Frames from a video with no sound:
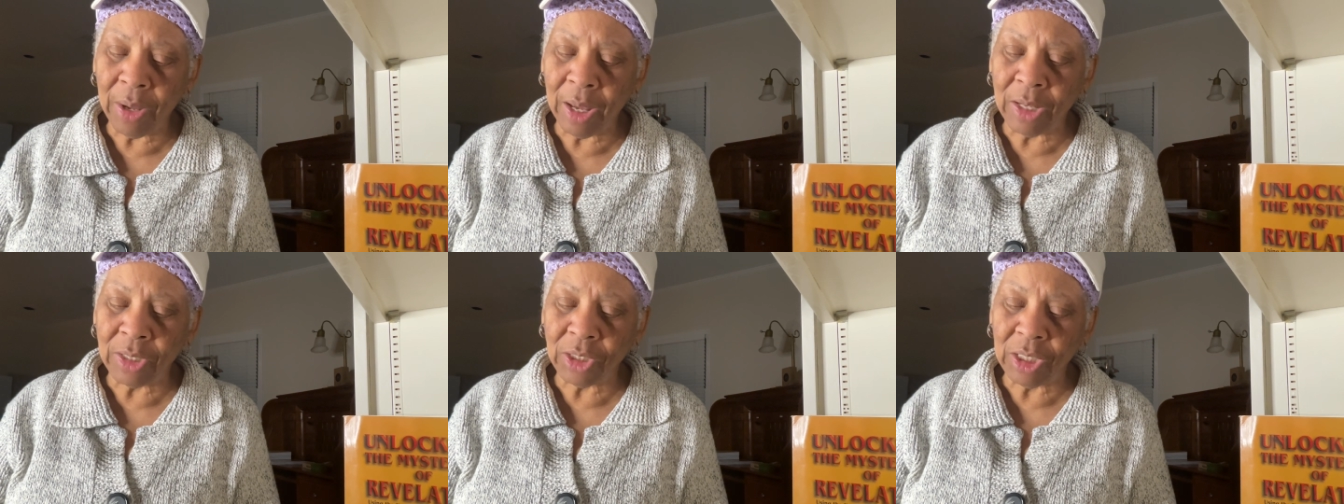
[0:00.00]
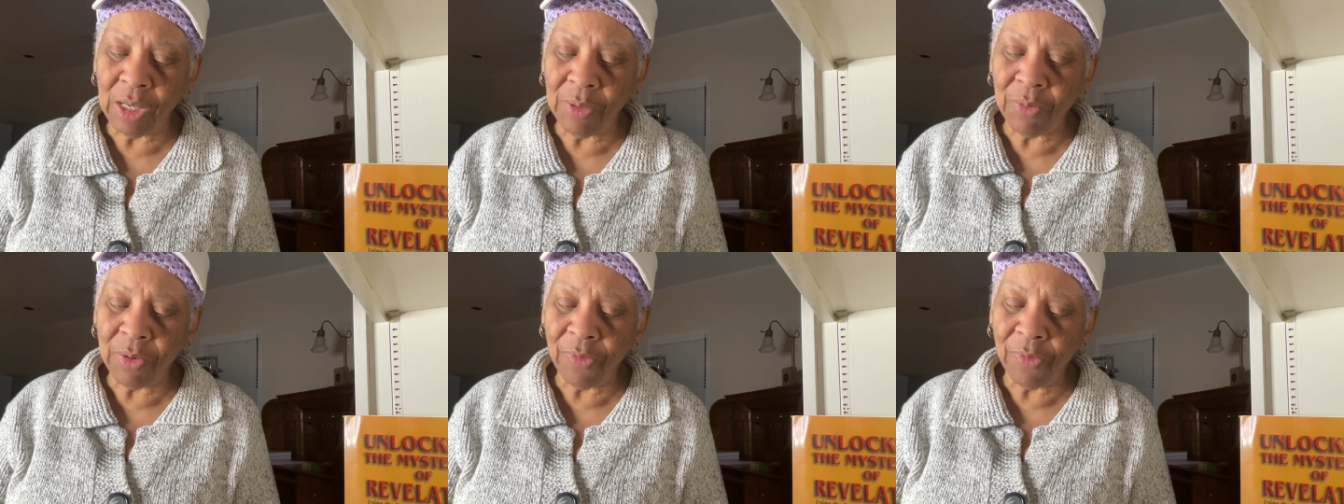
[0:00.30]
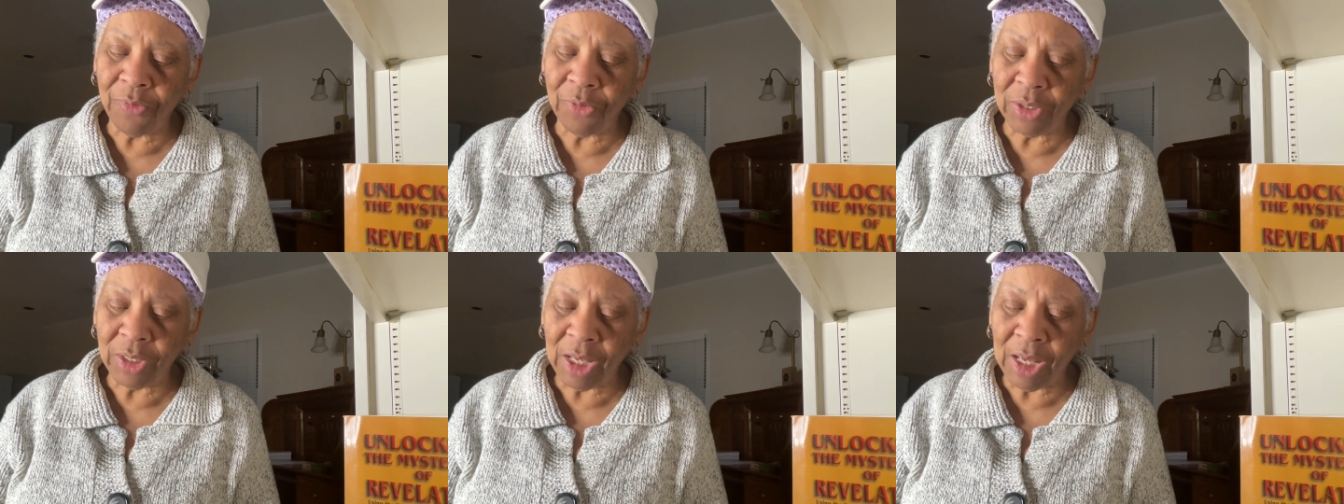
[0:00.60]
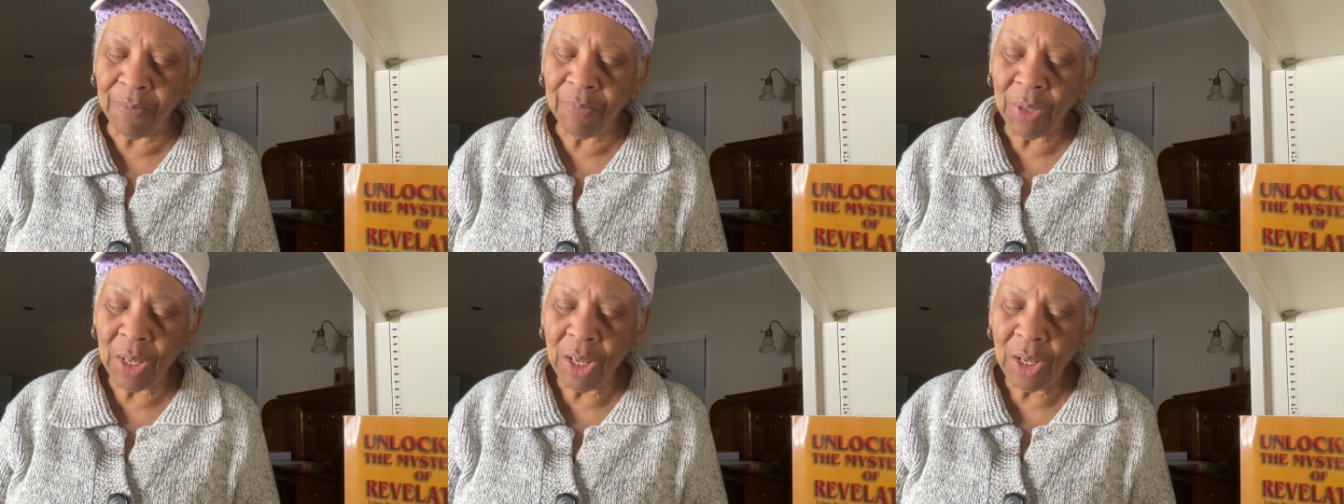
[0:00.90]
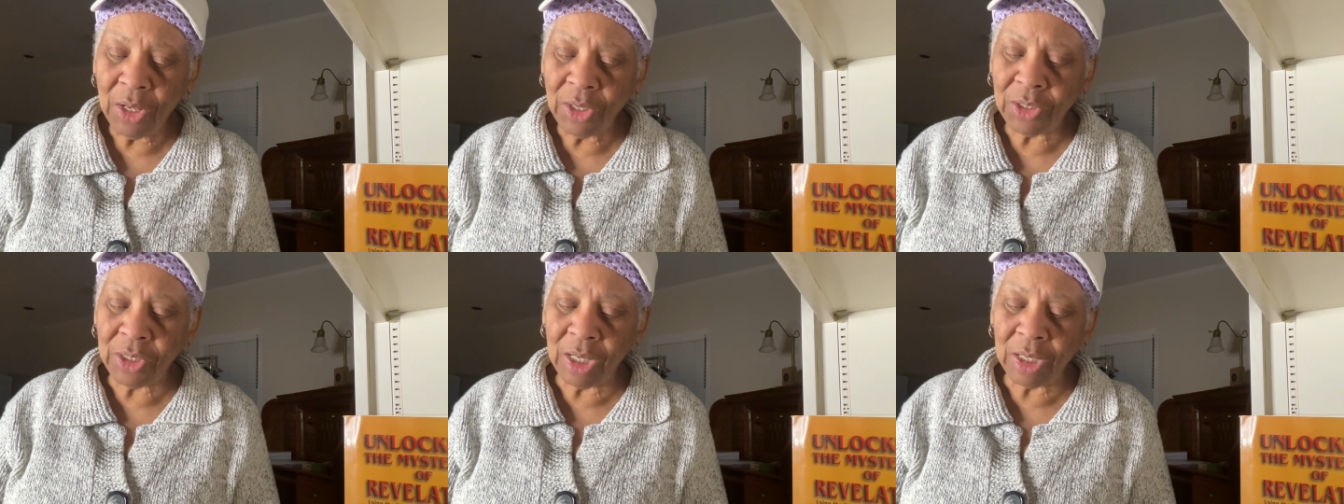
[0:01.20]
and Sebia for thee,
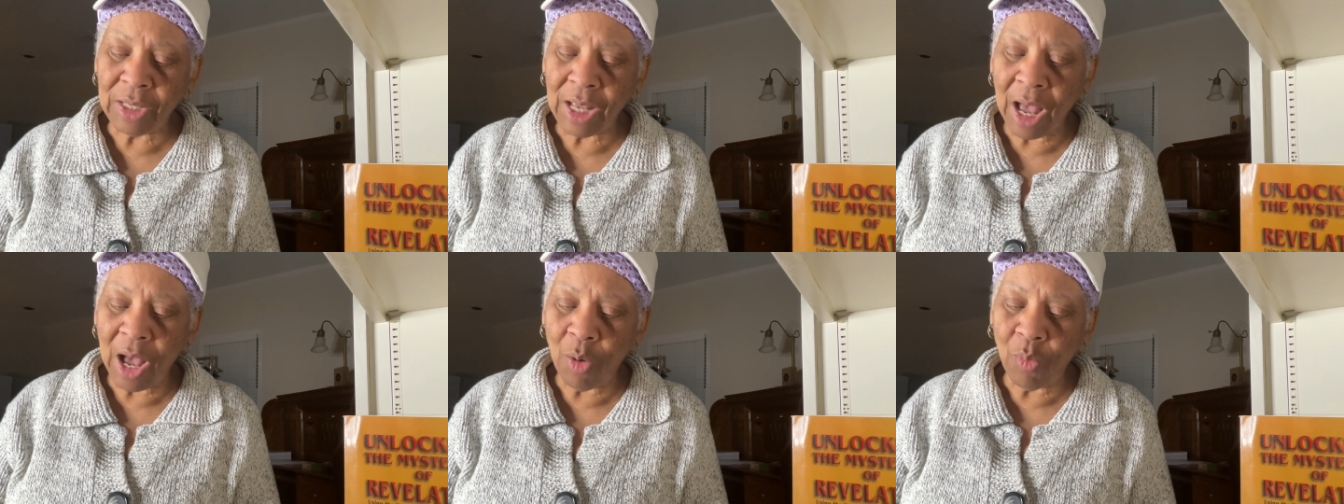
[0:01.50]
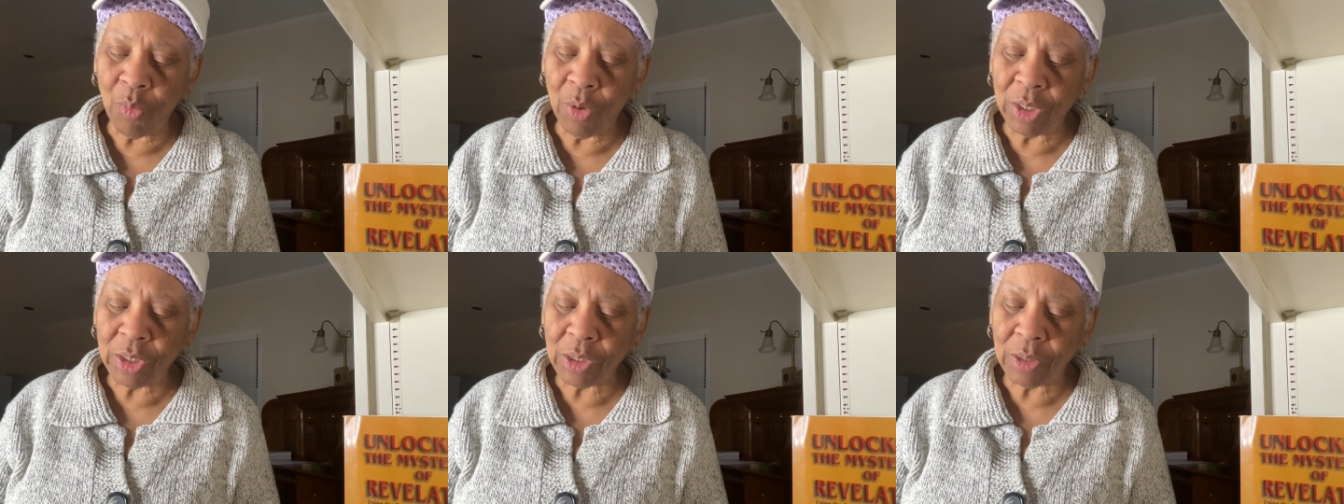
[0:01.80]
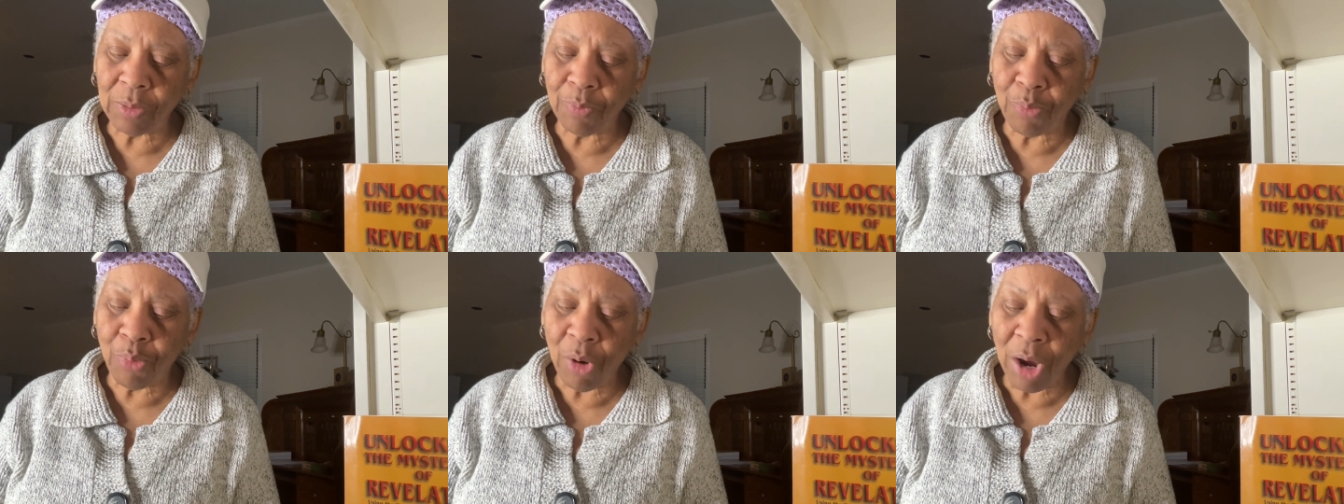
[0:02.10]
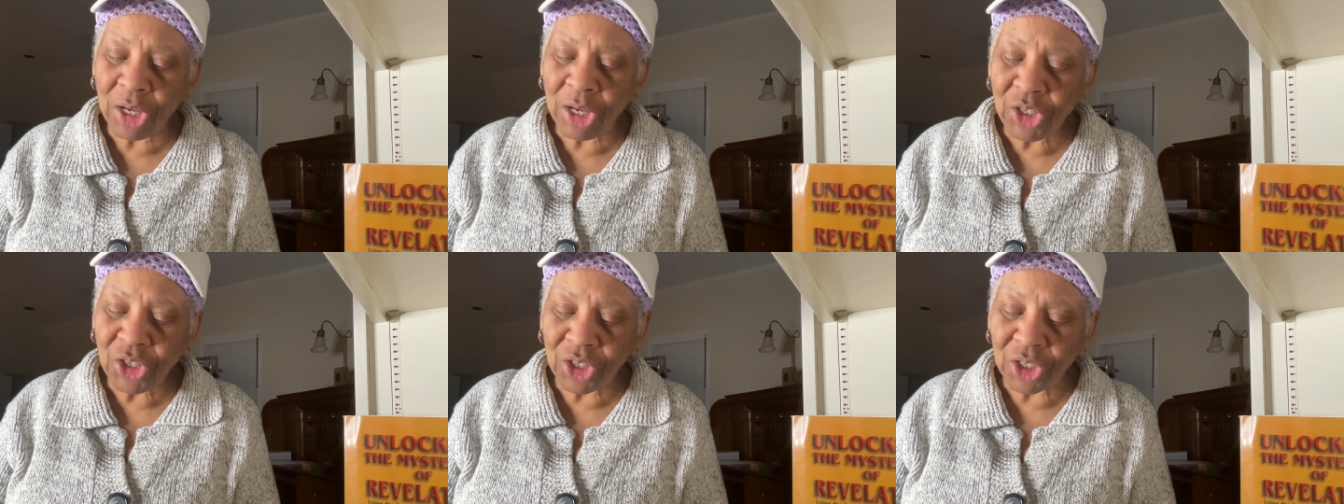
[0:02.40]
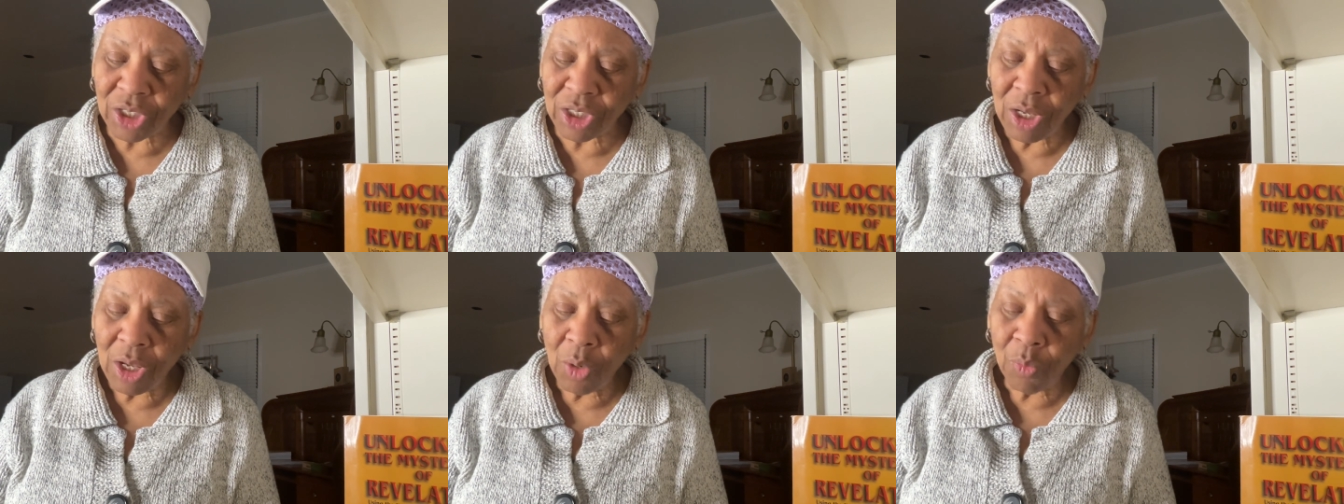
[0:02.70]
since thou wast
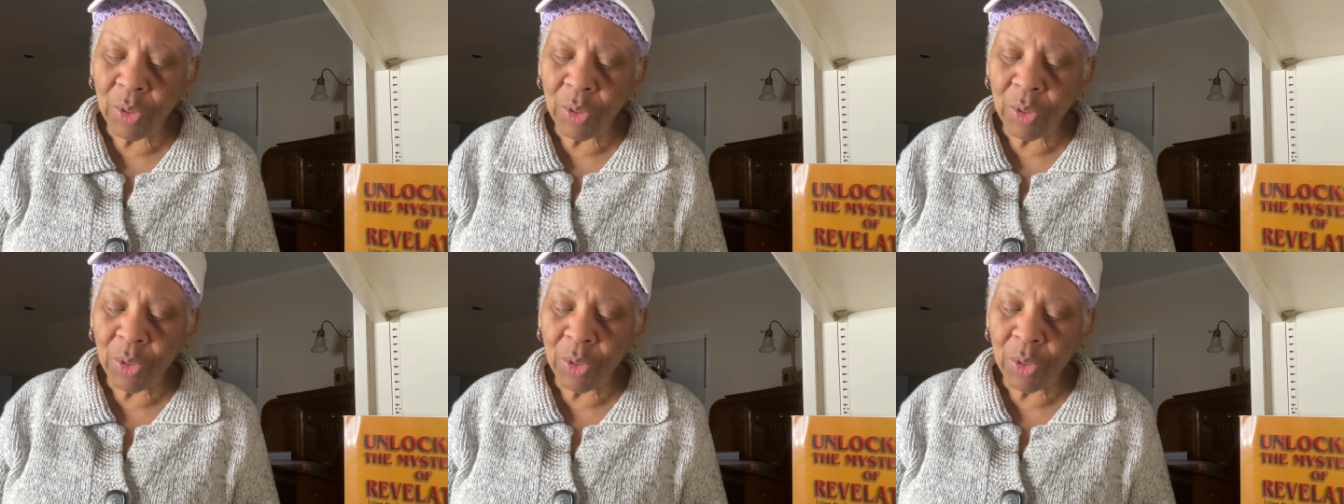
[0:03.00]
precious.